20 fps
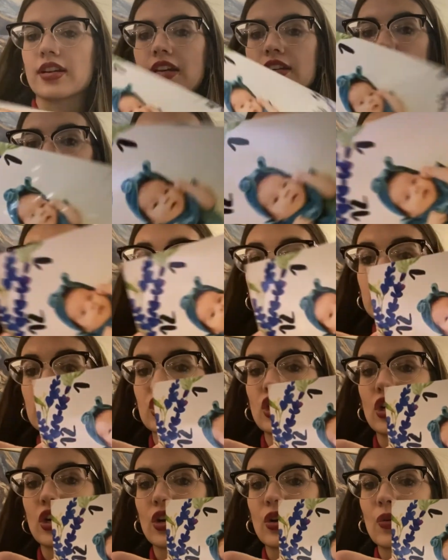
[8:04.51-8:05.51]
So this is
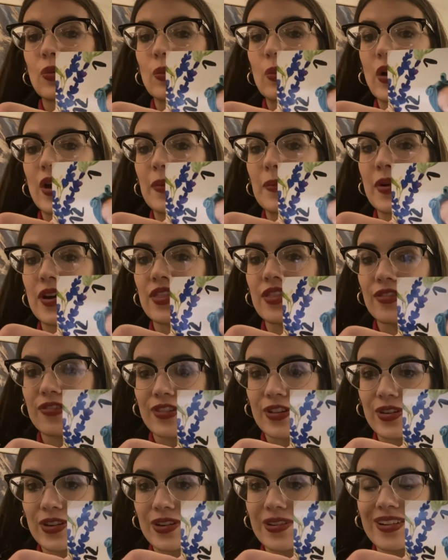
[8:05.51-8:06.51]
her one month
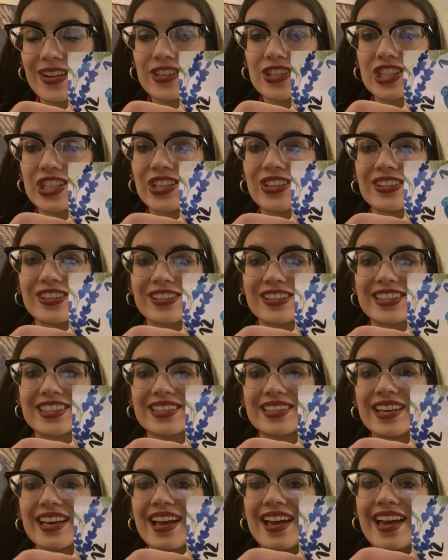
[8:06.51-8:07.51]
photo and she
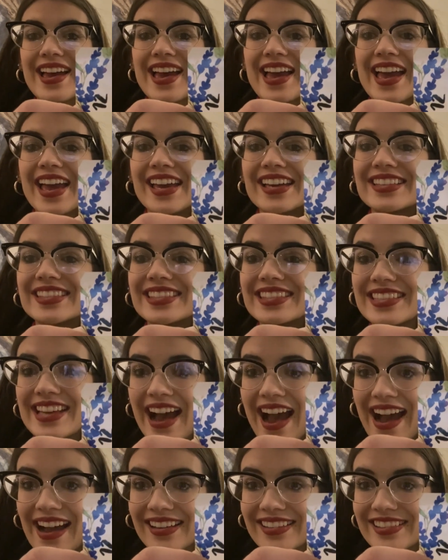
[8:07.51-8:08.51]
looks
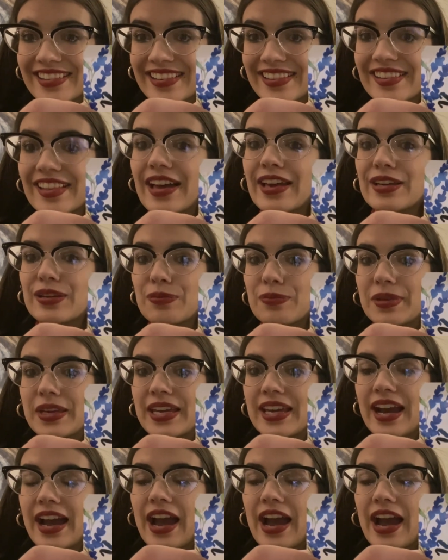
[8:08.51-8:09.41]
exactly like me.